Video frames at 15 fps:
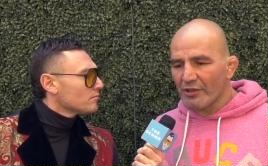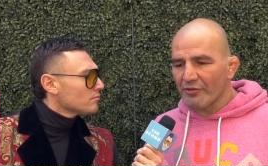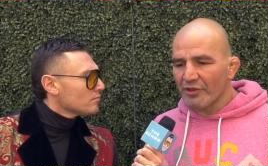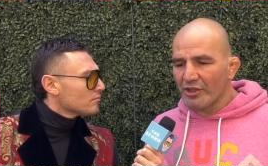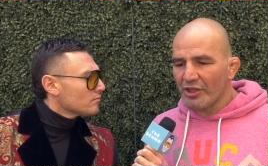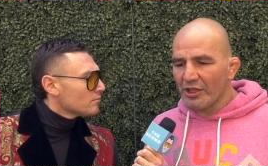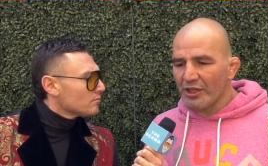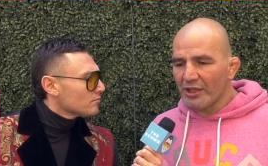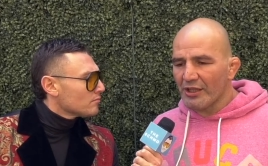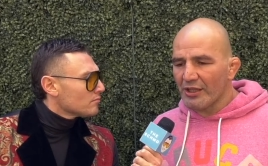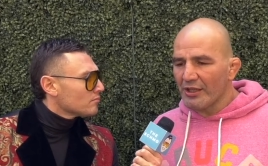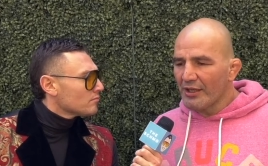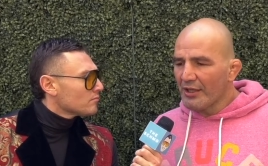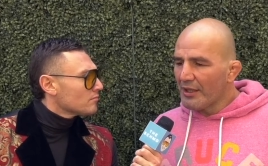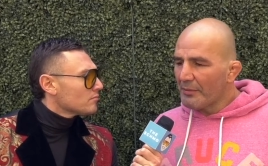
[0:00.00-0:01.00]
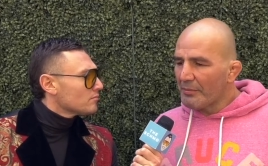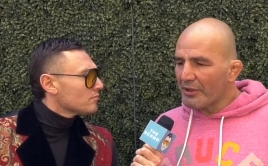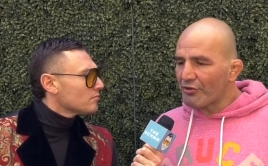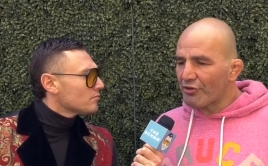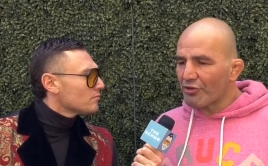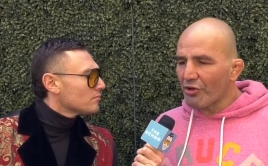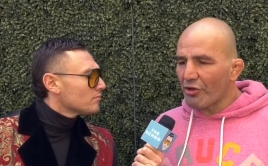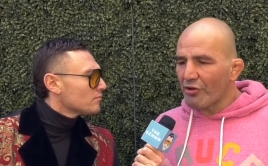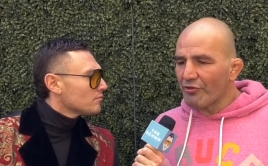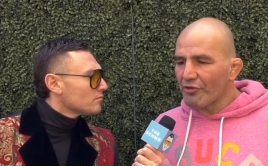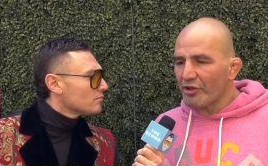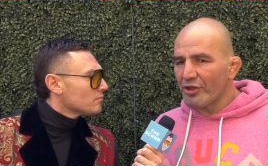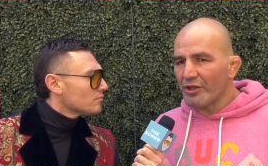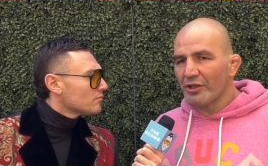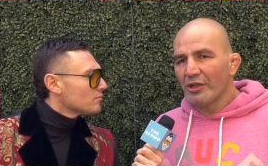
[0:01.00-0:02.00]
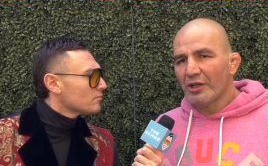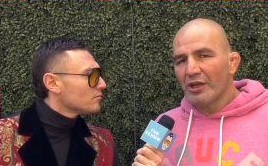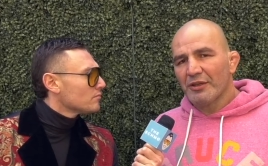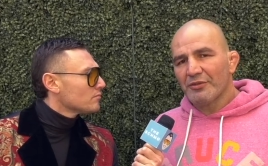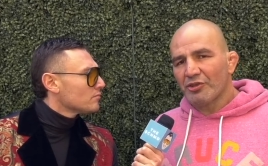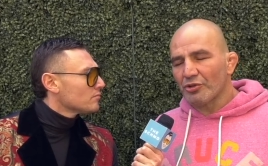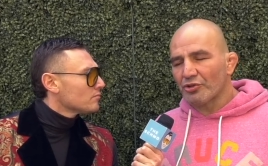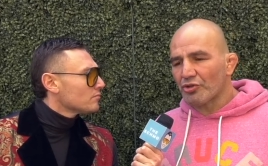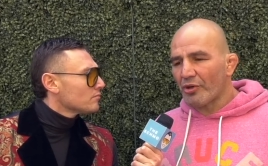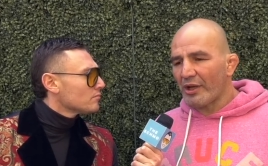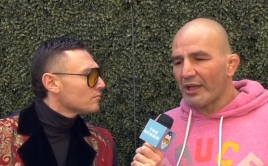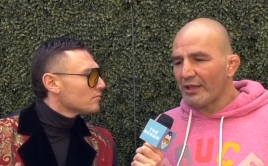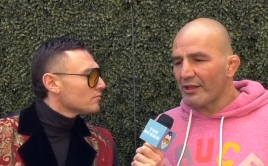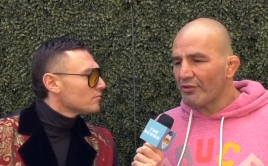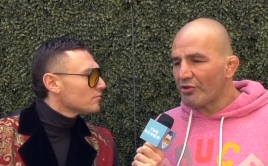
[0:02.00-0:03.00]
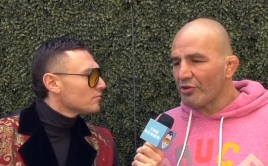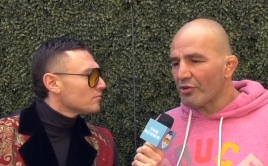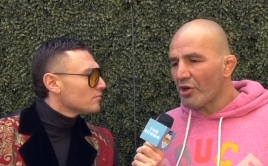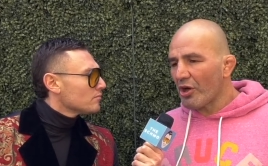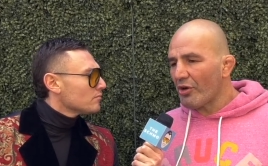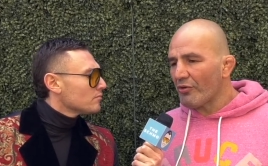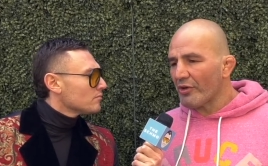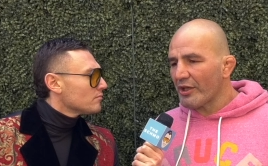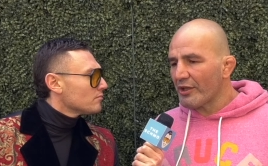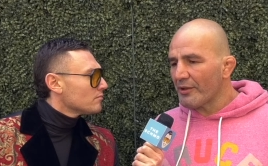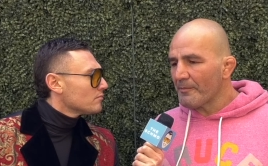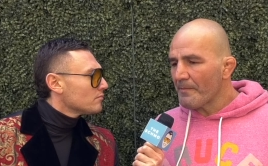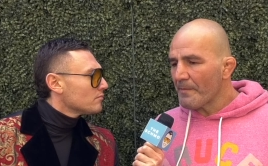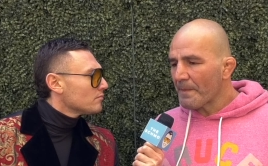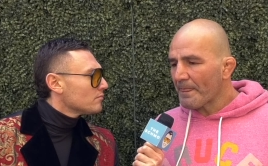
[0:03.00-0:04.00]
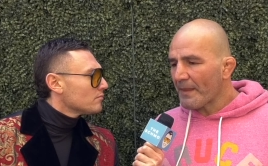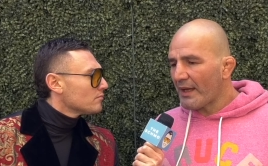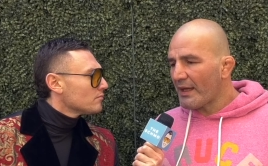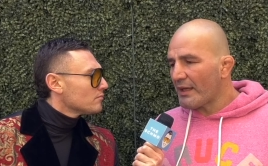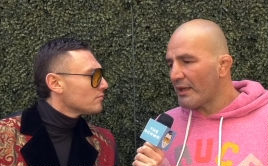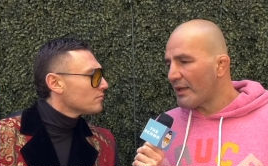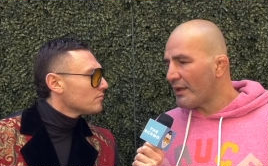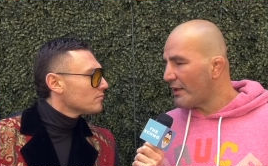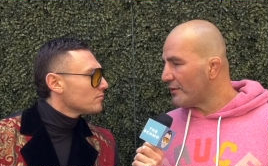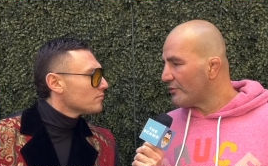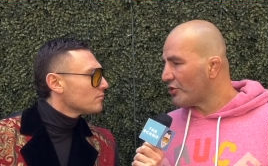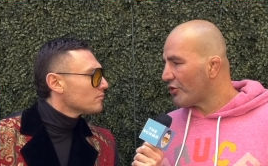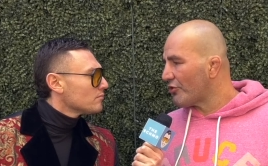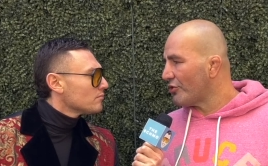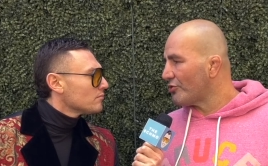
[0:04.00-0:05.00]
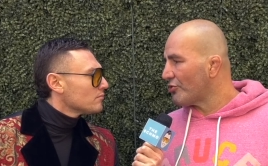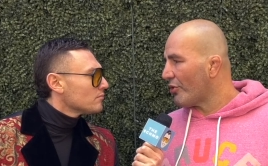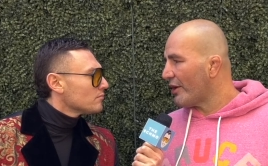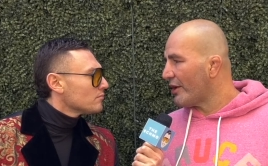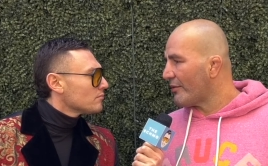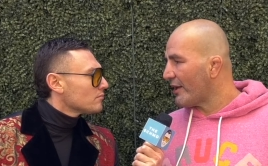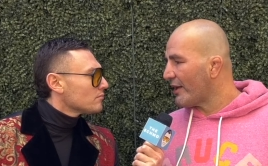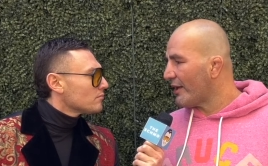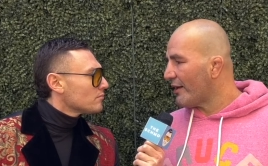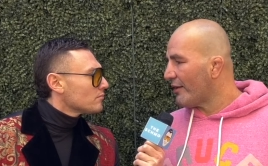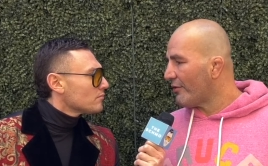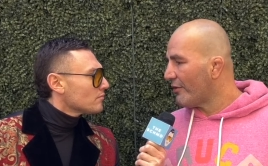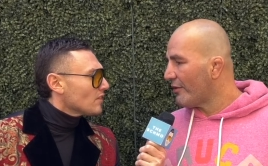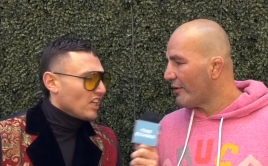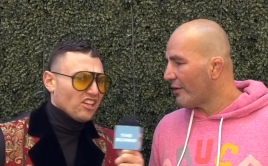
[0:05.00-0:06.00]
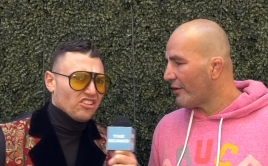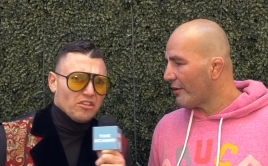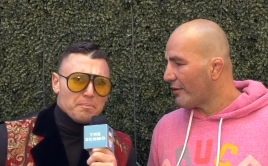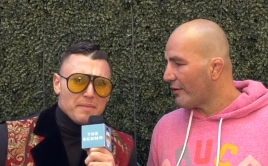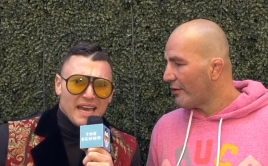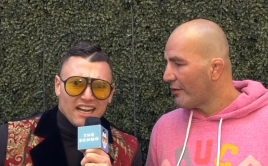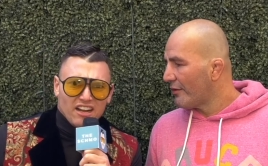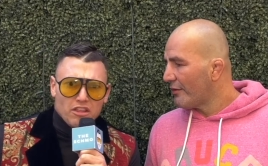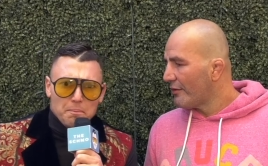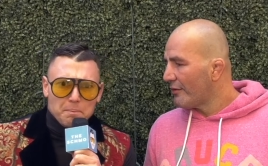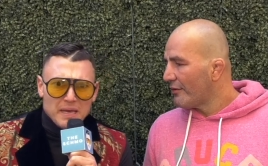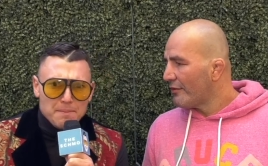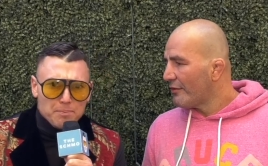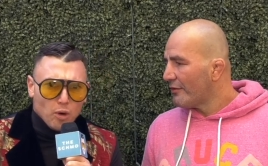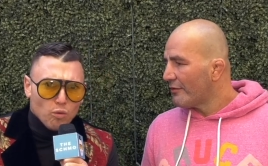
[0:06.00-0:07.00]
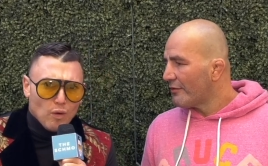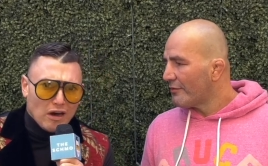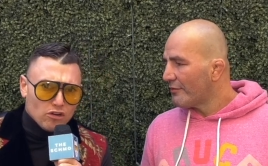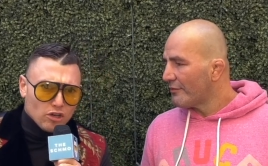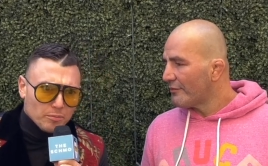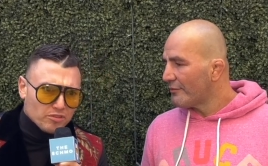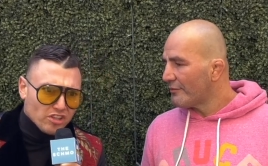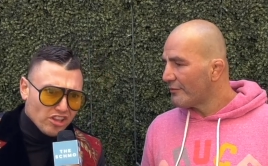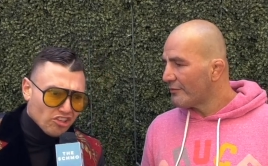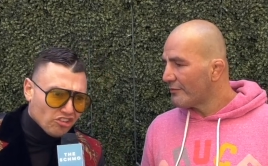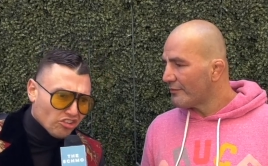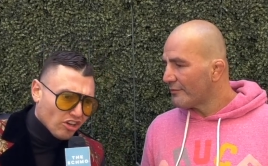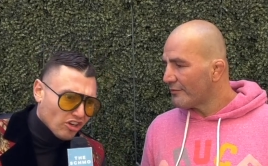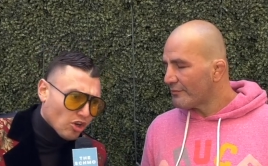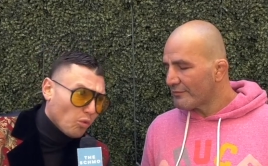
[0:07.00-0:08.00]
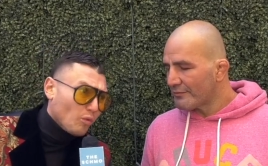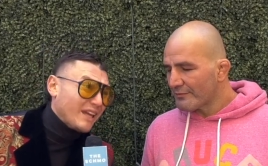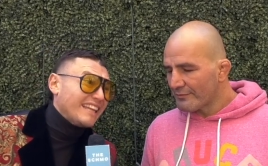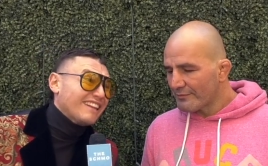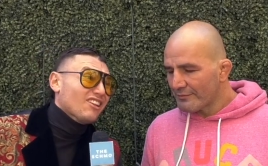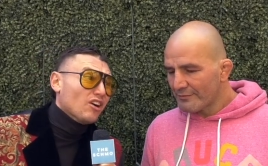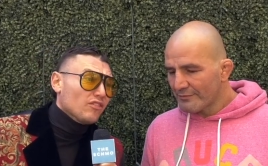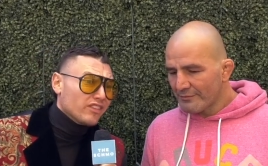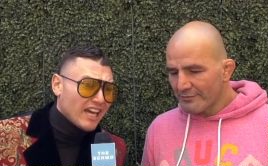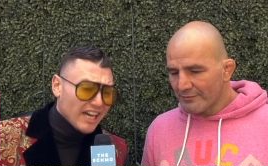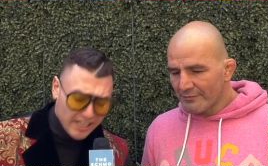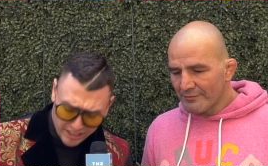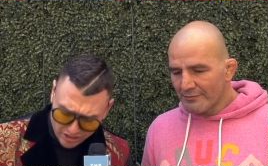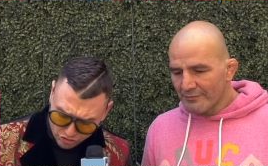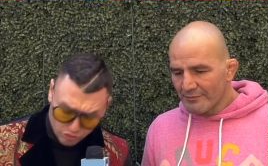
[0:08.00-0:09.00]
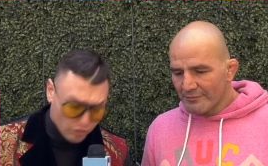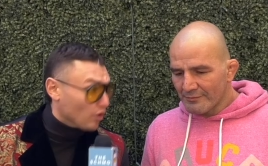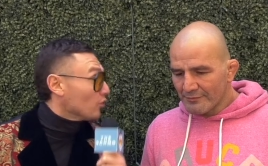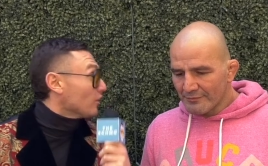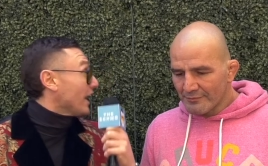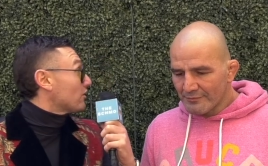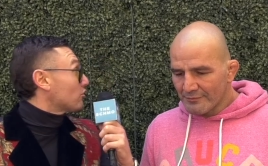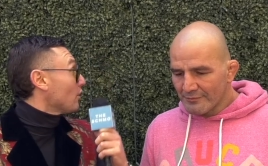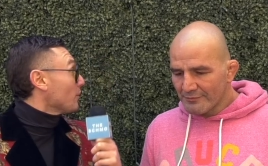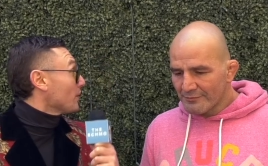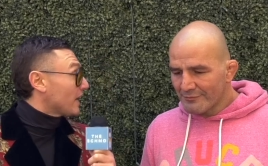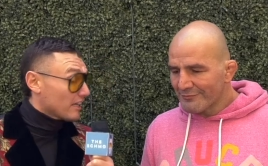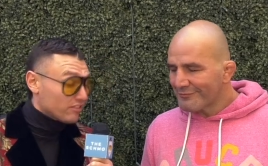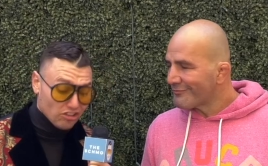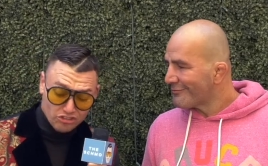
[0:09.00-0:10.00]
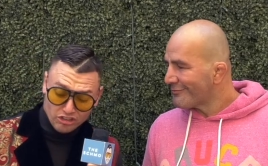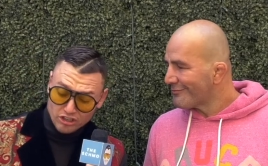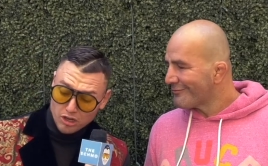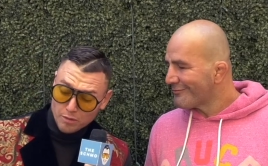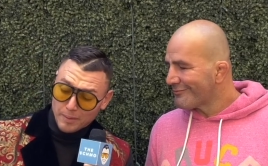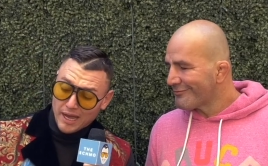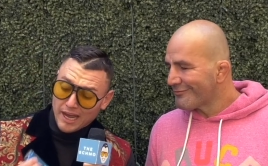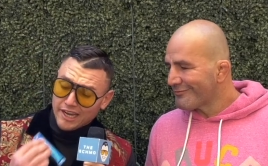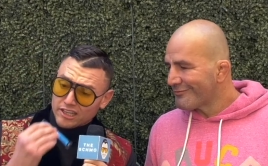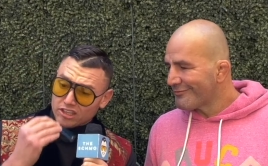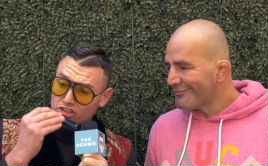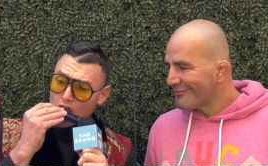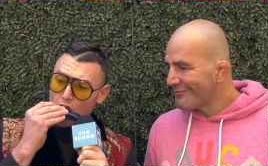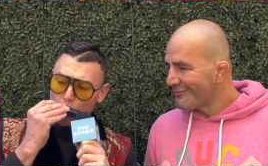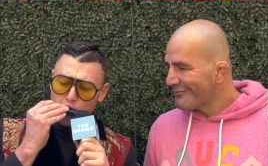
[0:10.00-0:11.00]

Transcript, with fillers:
Speaker 1: over here, but it's over, still training, still going, and uh, just enjoying right now.
Speaker 2: He's a man of the people. Welcome to the jungle. We love that intro. That's why we got the jungle behind us.